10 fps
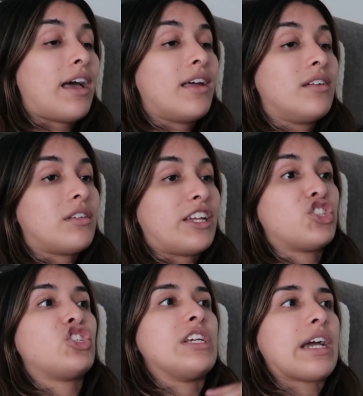that like
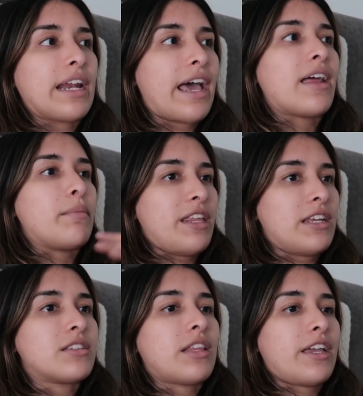she kind of had a
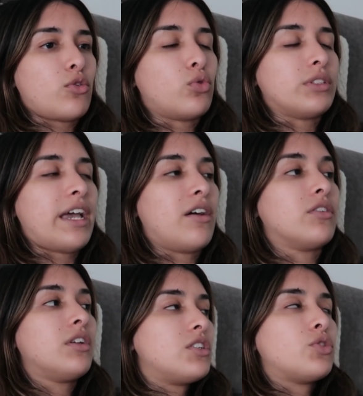minute to like cool
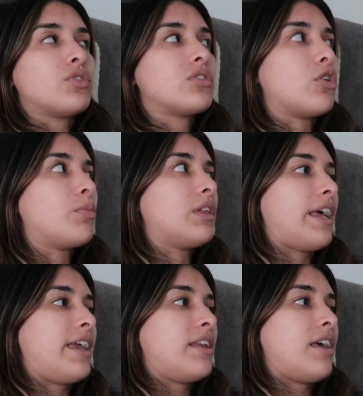down. She was so
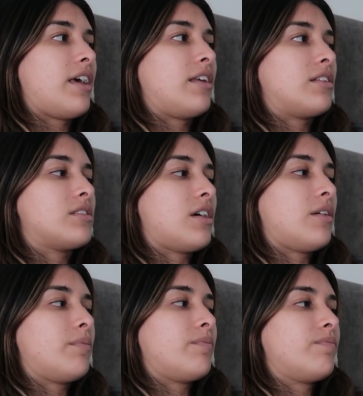polite. And
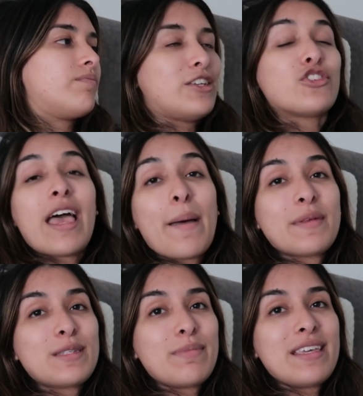it just
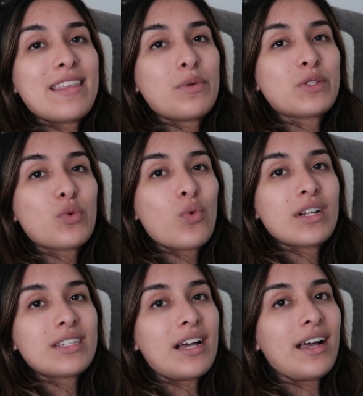happened to be that it was the
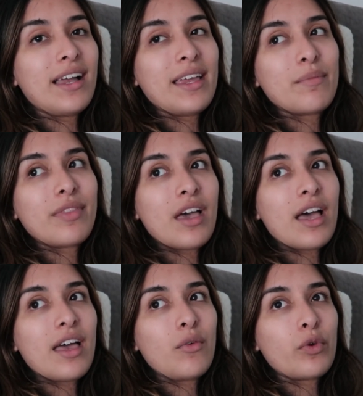one time
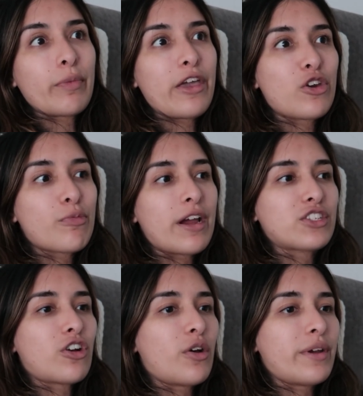that with my
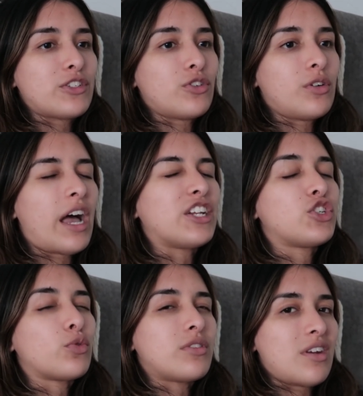enterprise car rental, I
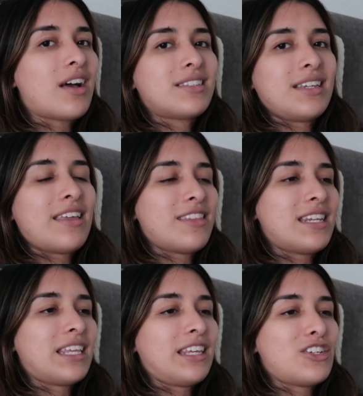chose not to get the
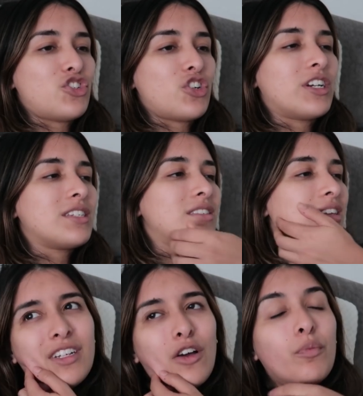daily insurance.
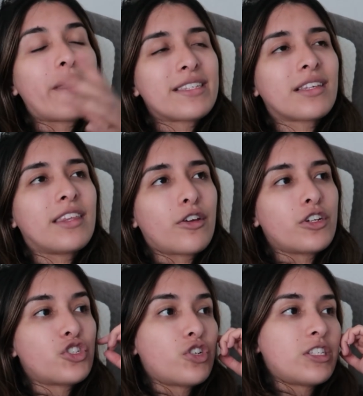You know, basically their
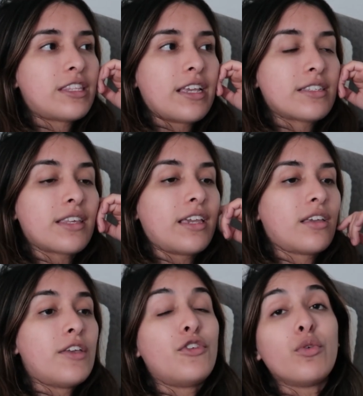insurance thing is like,
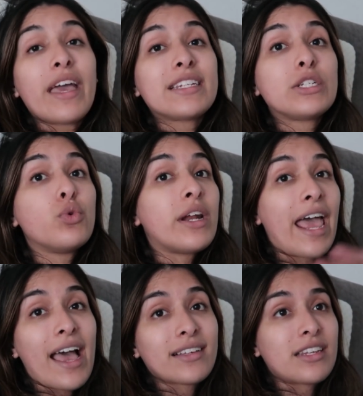if you get into an
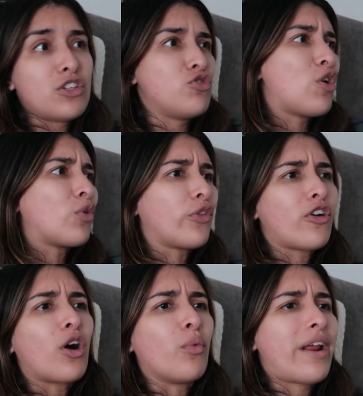accident and total the
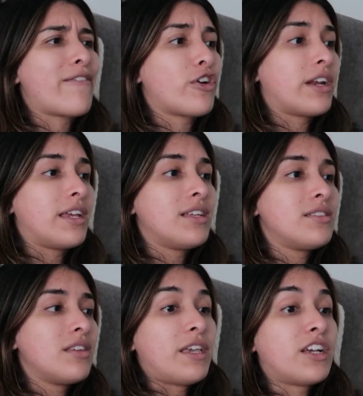car, whatever it
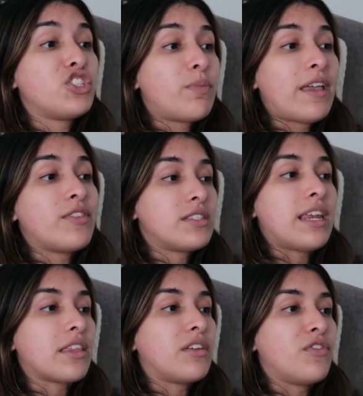is, because you paid this
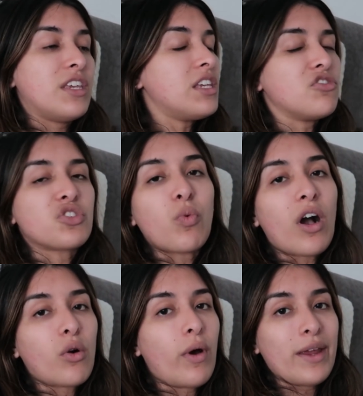daily fee, you just
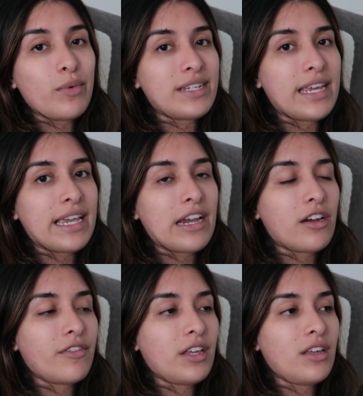walk away and we take care
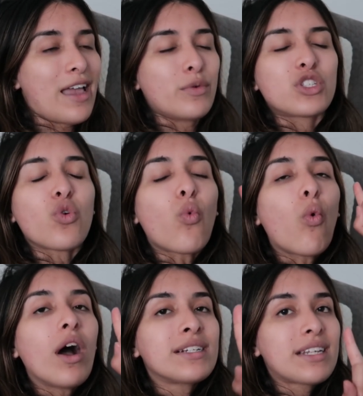of it. It was the
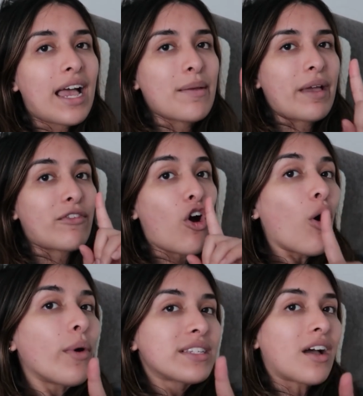one time, I've
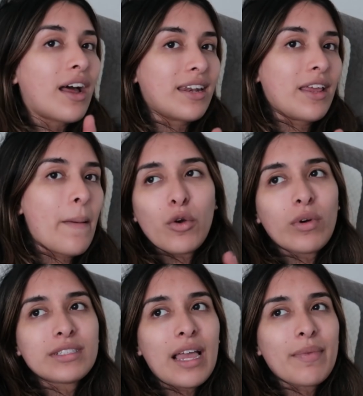always gotten it, the
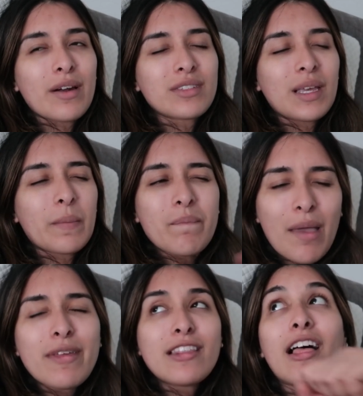one time that I was like,
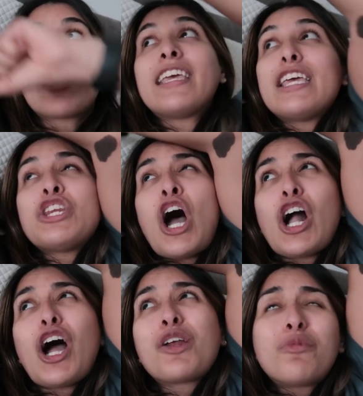I've been lucky,
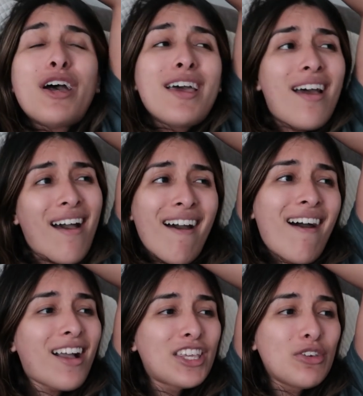knock on wood,
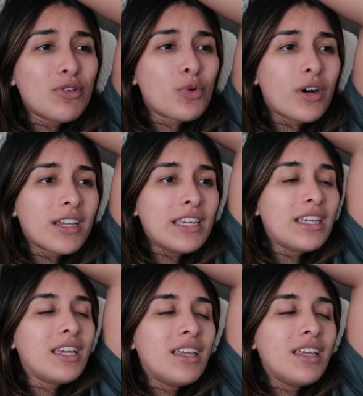haha, cute and quirky.